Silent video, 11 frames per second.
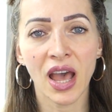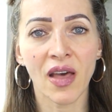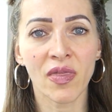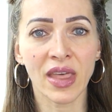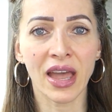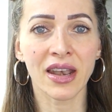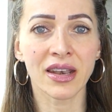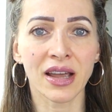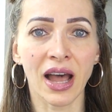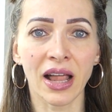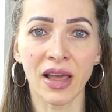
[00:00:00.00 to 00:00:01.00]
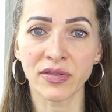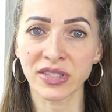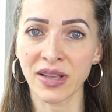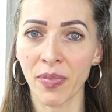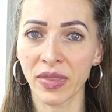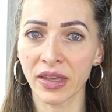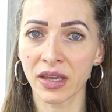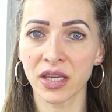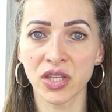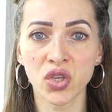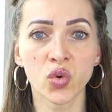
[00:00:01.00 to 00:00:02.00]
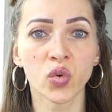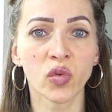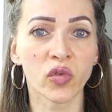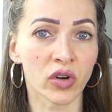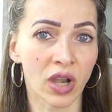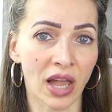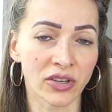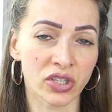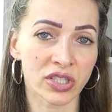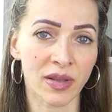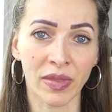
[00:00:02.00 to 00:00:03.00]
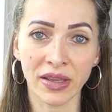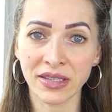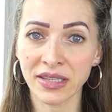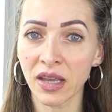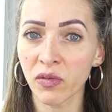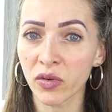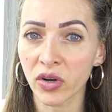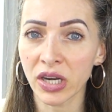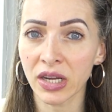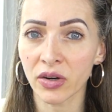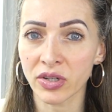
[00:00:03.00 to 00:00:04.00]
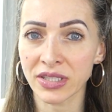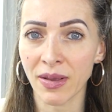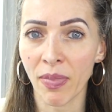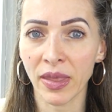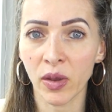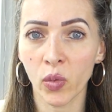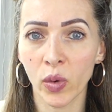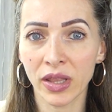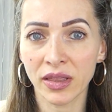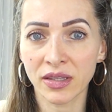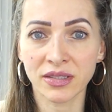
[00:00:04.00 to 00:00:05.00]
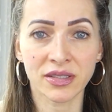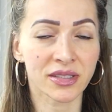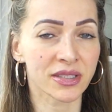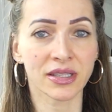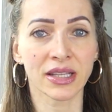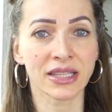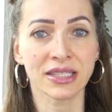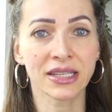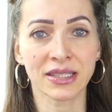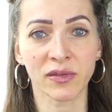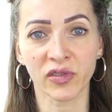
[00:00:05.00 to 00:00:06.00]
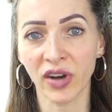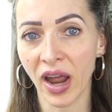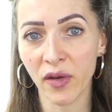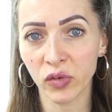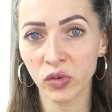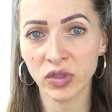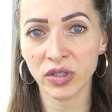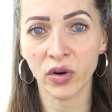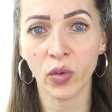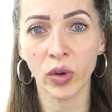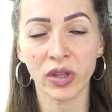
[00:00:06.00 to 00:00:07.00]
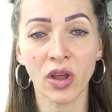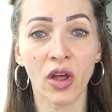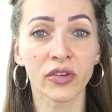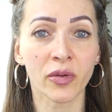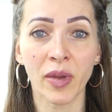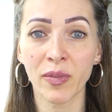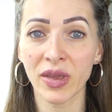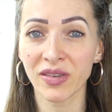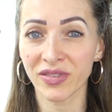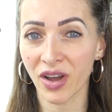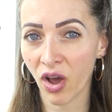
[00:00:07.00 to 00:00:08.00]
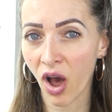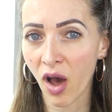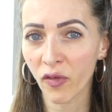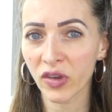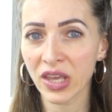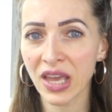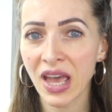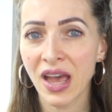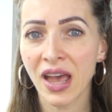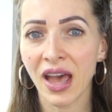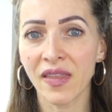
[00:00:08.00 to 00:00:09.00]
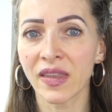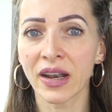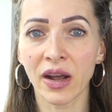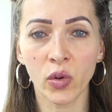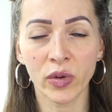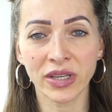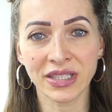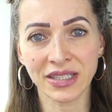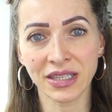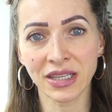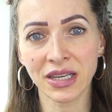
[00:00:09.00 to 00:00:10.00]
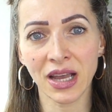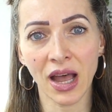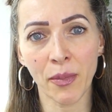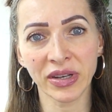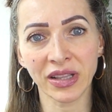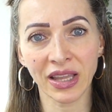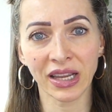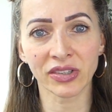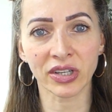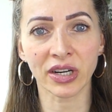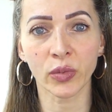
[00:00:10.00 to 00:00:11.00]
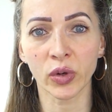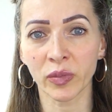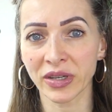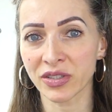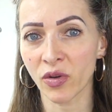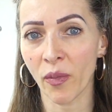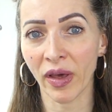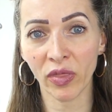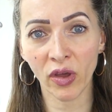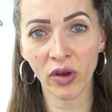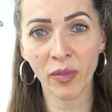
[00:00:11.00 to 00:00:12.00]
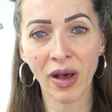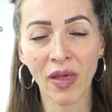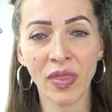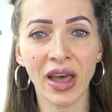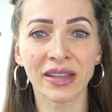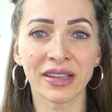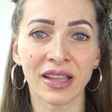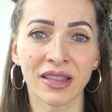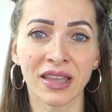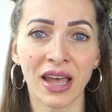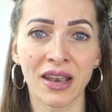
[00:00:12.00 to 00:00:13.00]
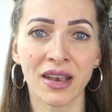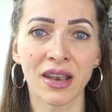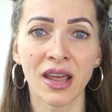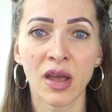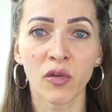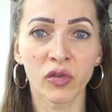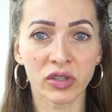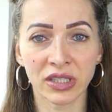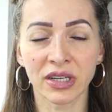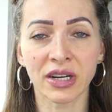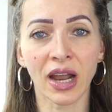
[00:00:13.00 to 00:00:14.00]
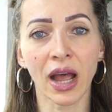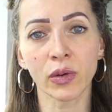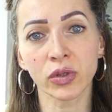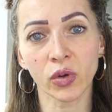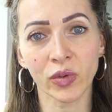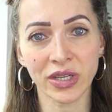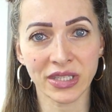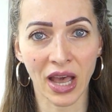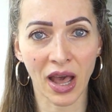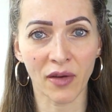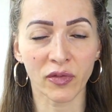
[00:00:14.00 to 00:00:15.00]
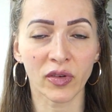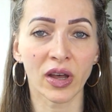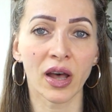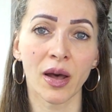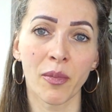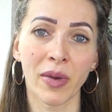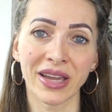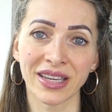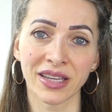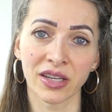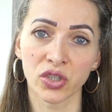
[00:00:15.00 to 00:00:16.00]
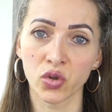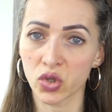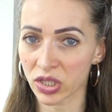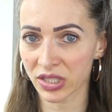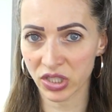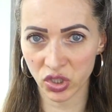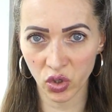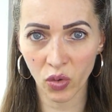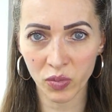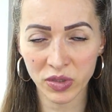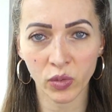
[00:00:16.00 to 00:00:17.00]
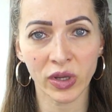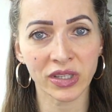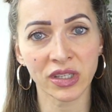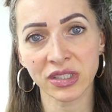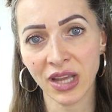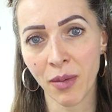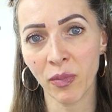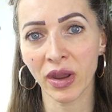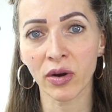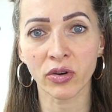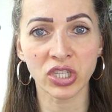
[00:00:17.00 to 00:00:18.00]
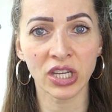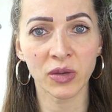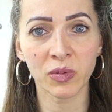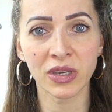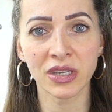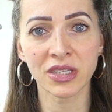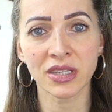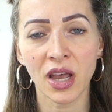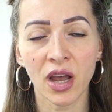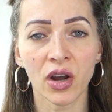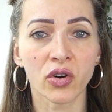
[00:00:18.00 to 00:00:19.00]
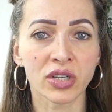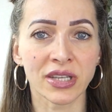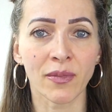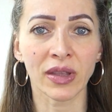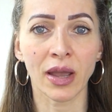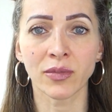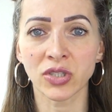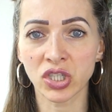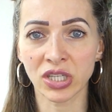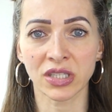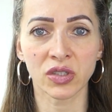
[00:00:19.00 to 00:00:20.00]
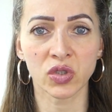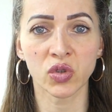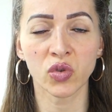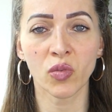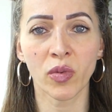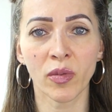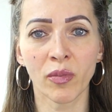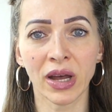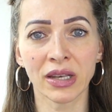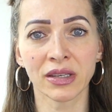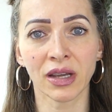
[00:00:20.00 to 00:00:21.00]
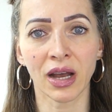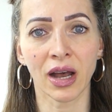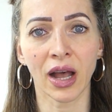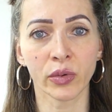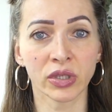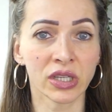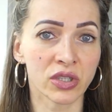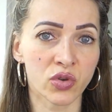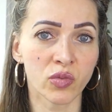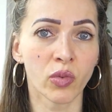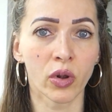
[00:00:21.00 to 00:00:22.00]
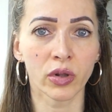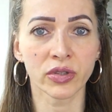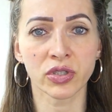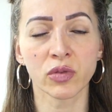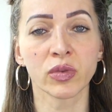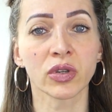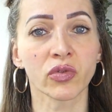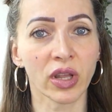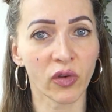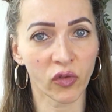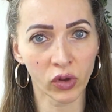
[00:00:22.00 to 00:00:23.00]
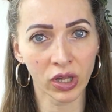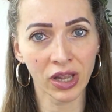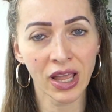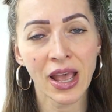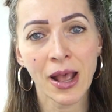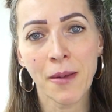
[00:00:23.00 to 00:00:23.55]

And then I'll have something new for lunch, something savory or something with let's say some fried foods or whatnot, or maybe even a coffee. And then I always see a bit later what my stomach thought about that. And then for dinner, I would always have uh, my usual soups with either tempeh or chickpeas, or sometimes just a soup, but uh, I would eat two bowls to be really full.